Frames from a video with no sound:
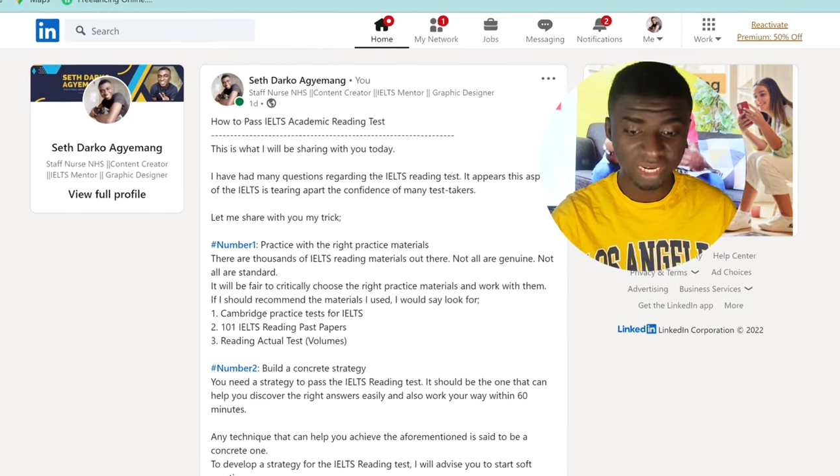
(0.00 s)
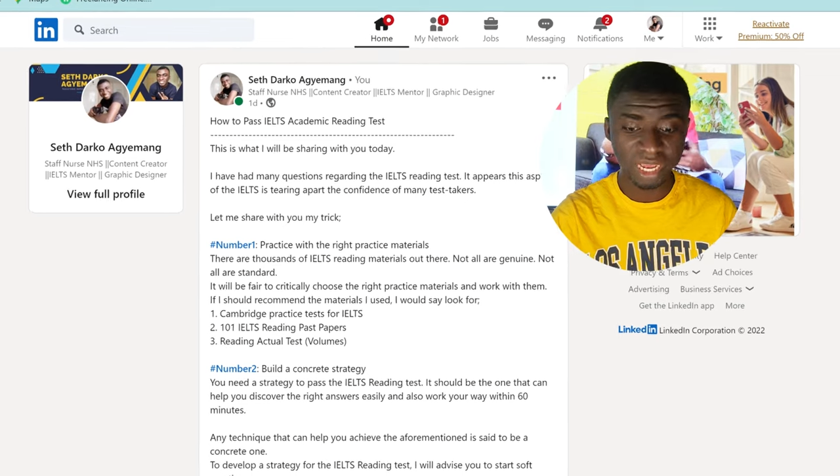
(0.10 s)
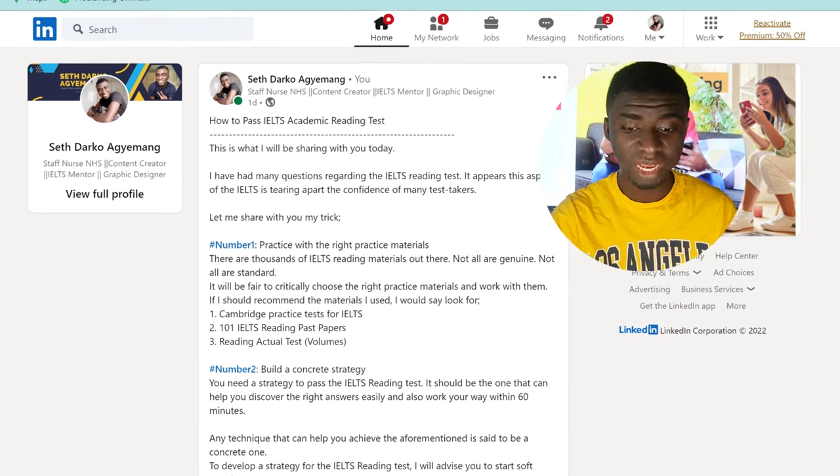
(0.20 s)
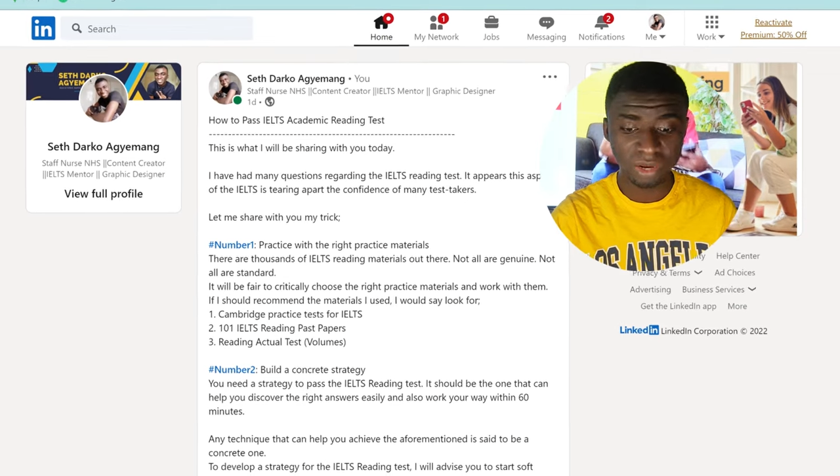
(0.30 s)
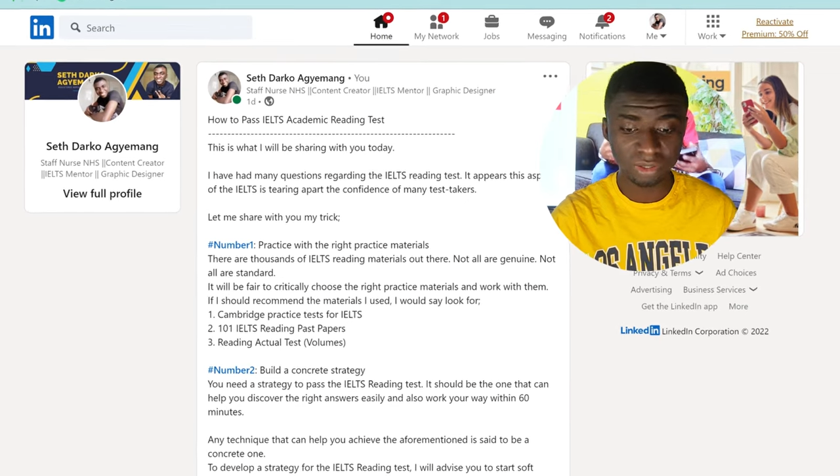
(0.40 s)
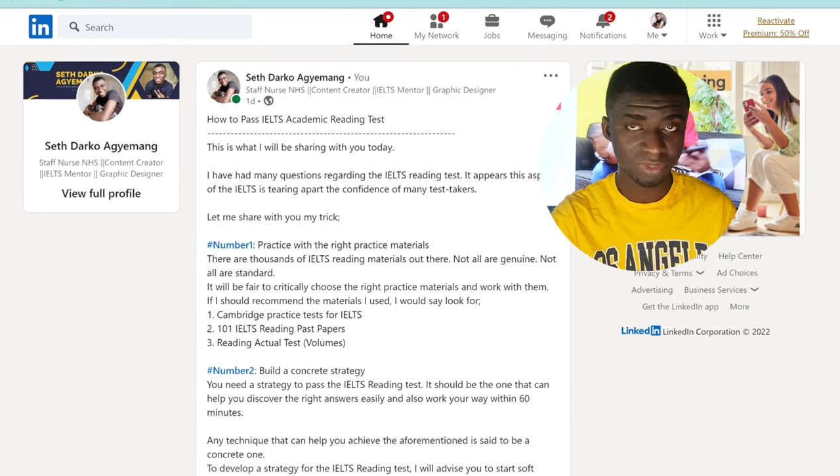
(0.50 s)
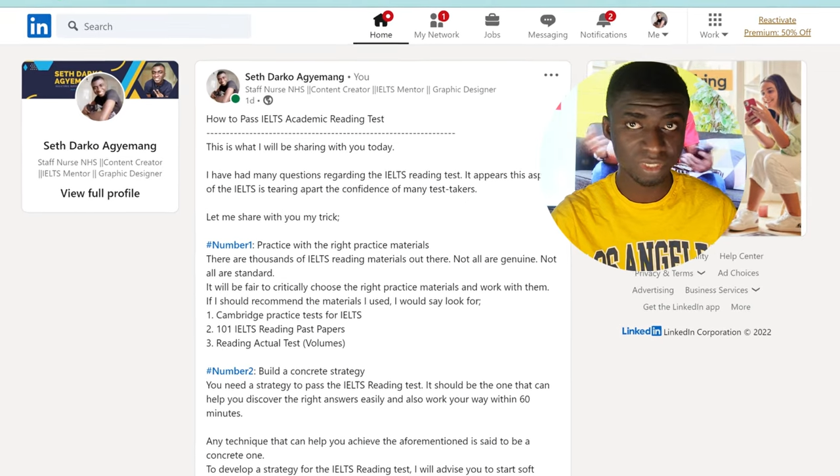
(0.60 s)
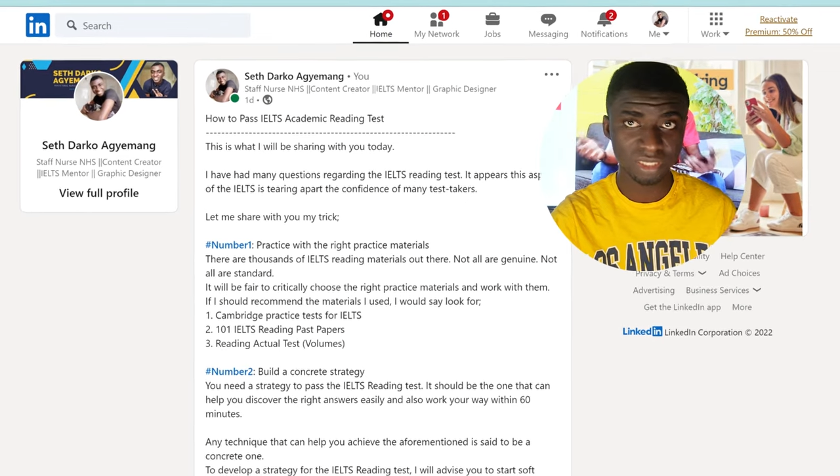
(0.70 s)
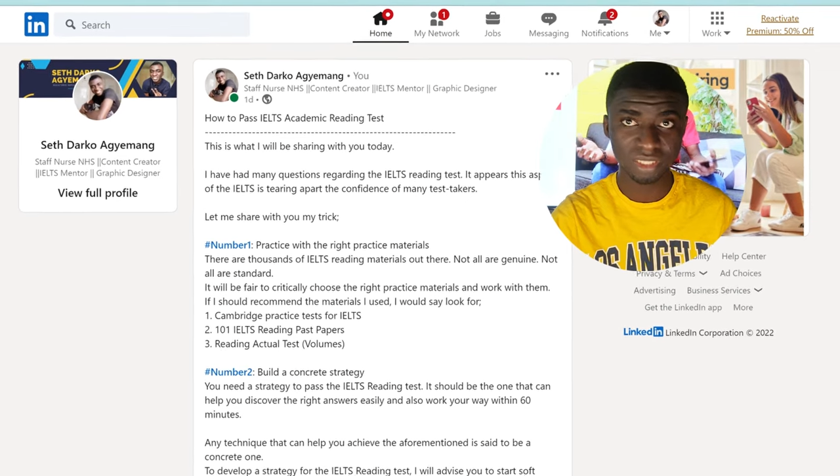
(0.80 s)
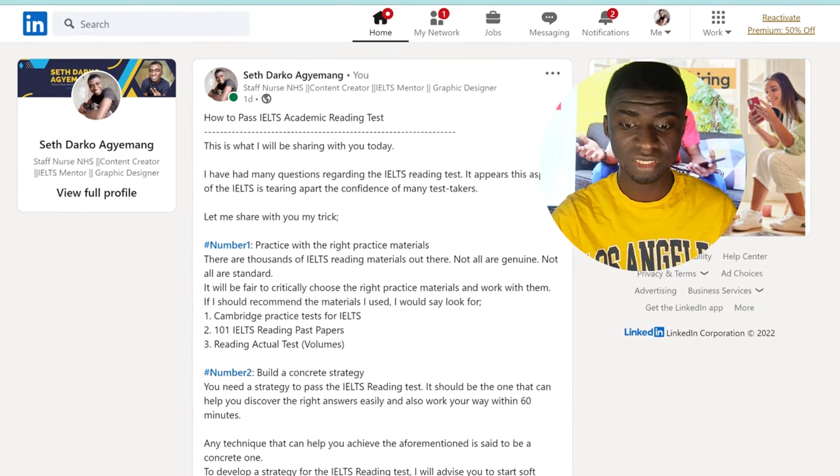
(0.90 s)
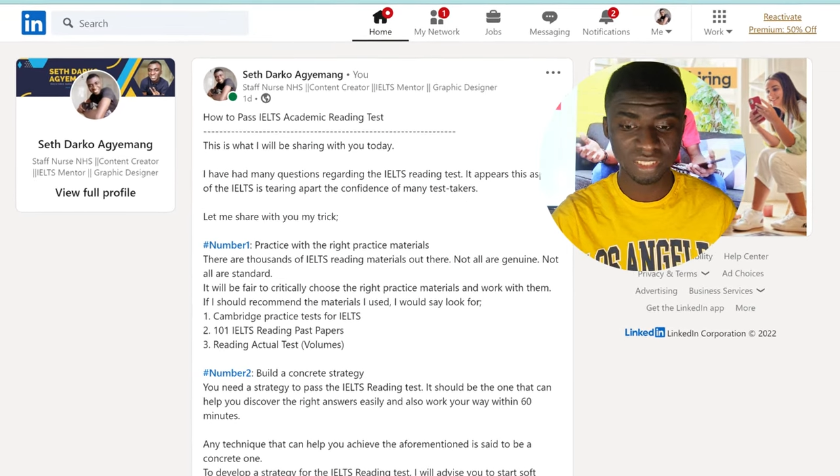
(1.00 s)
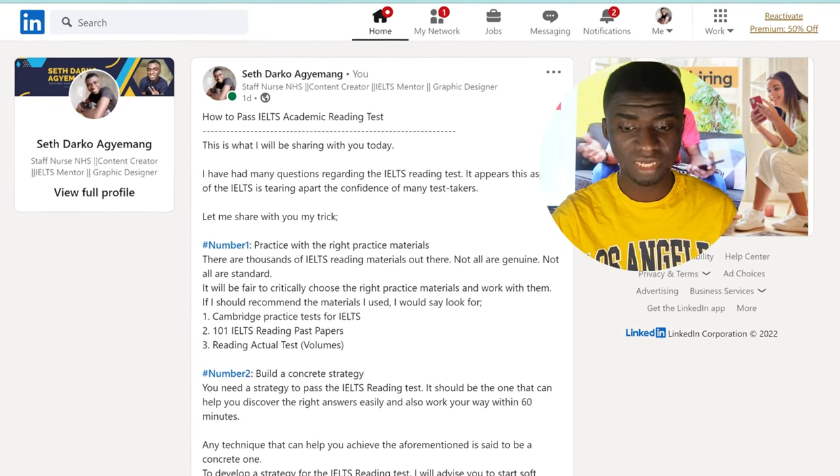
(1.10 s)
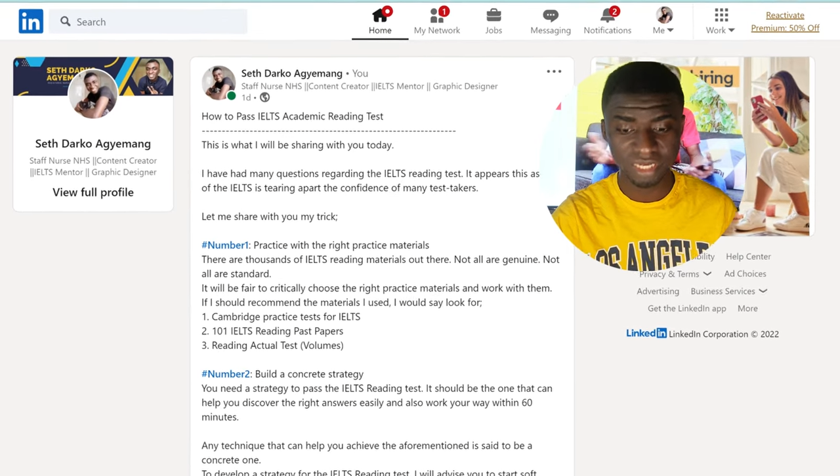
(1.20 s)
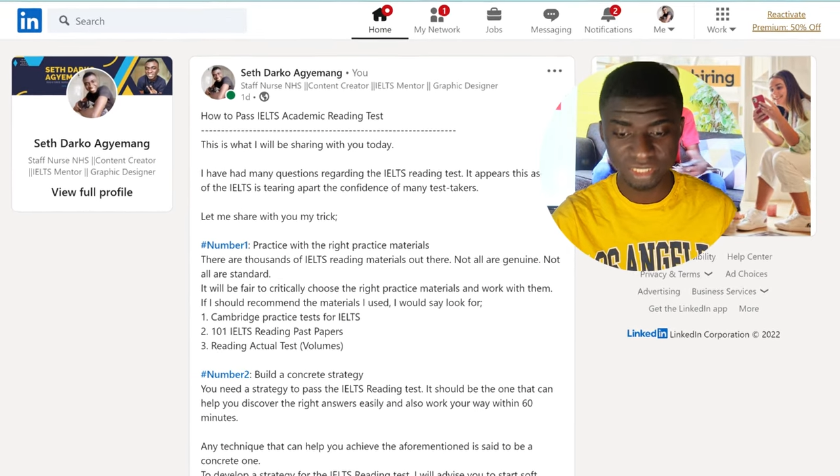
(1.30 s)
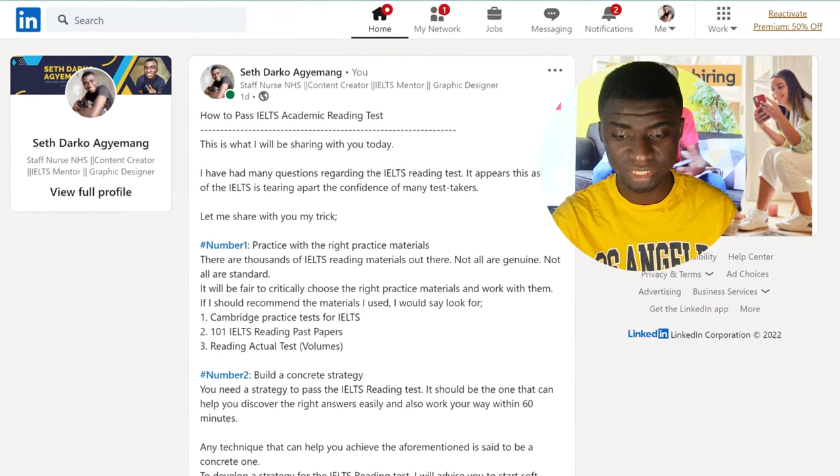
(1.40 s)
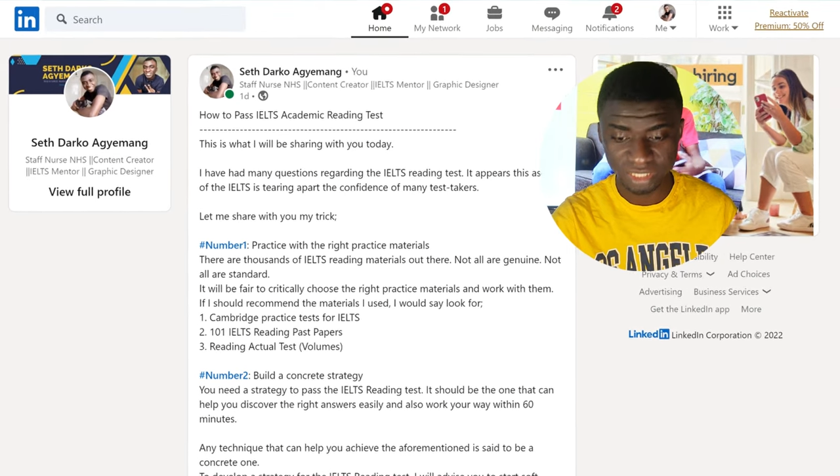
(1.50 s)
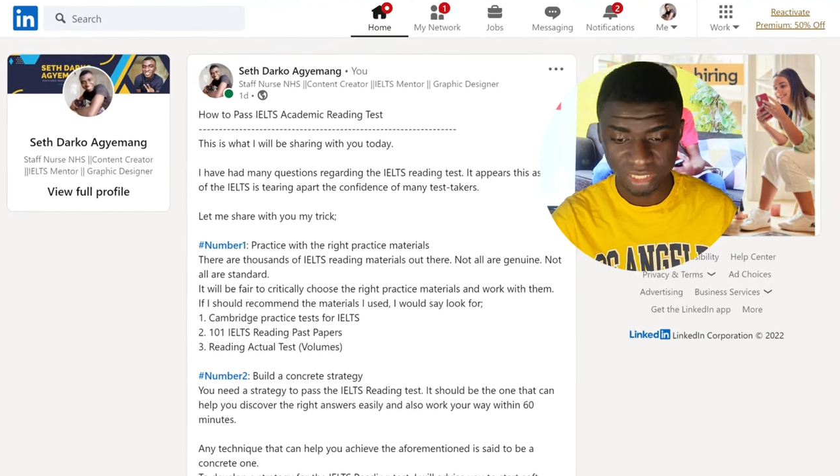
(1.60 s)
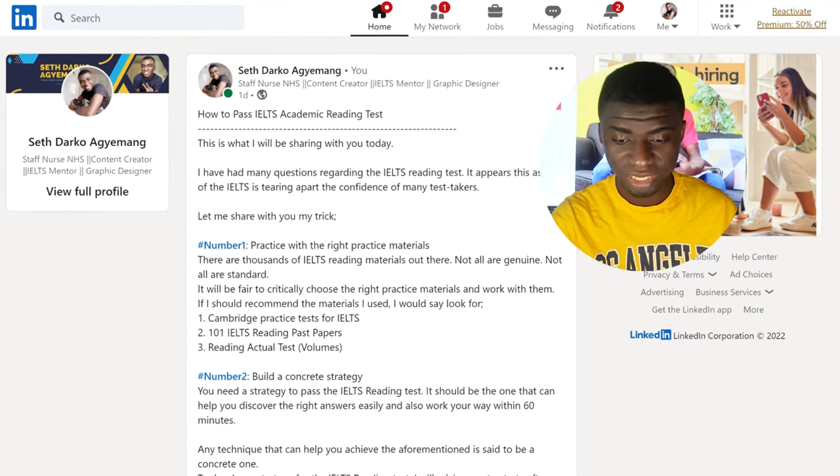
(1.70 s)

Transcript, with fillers: the IELTS reading test, and